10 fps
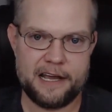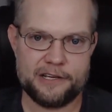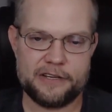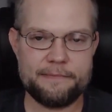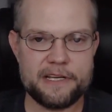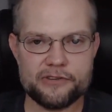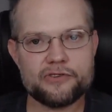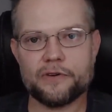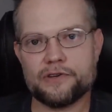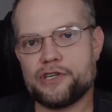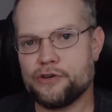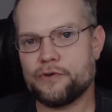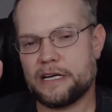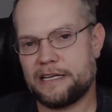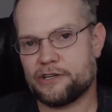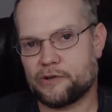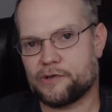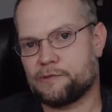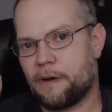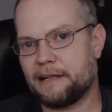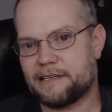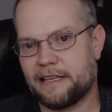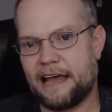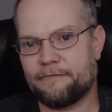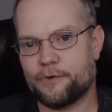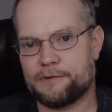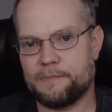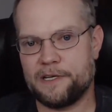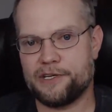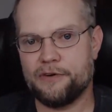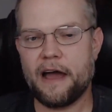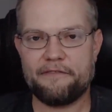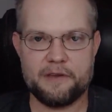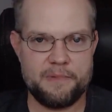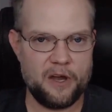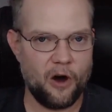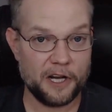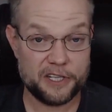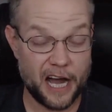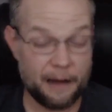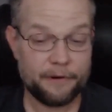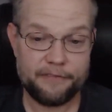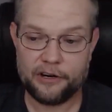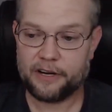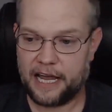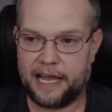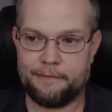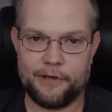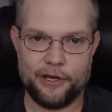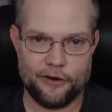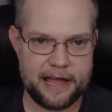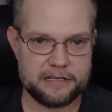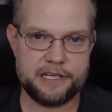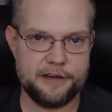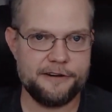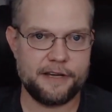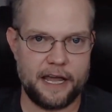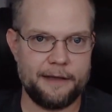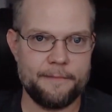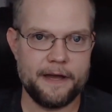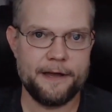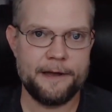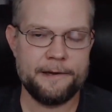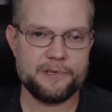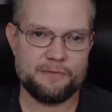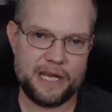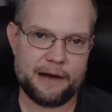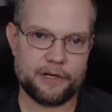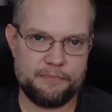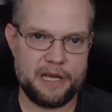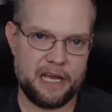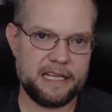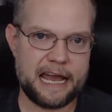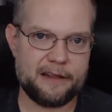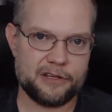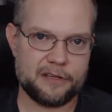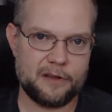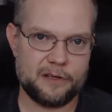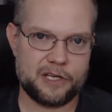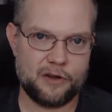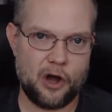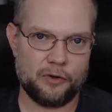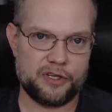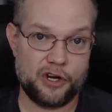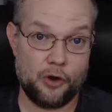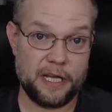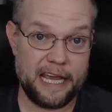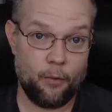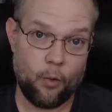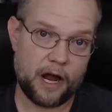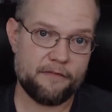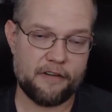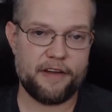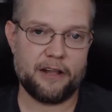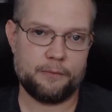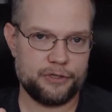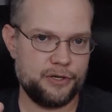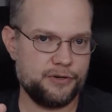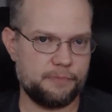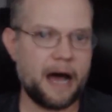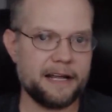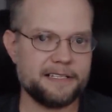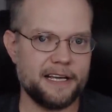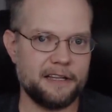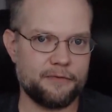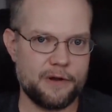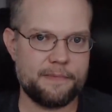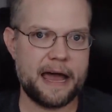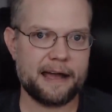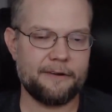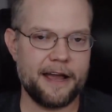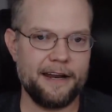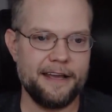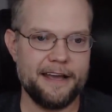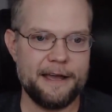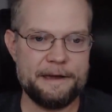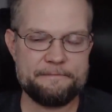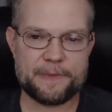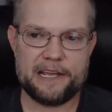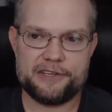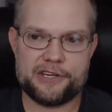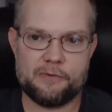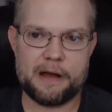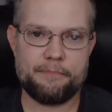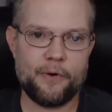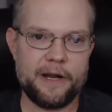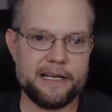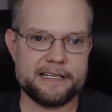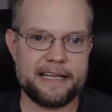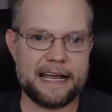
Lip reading: So that means there's only 2 additional spots left, which means you have to be on top of your game, your SEO game, to be able to be in that, to only get one of available 2 spots in the 3-pack, right? Mm-hmm. And so my point is, and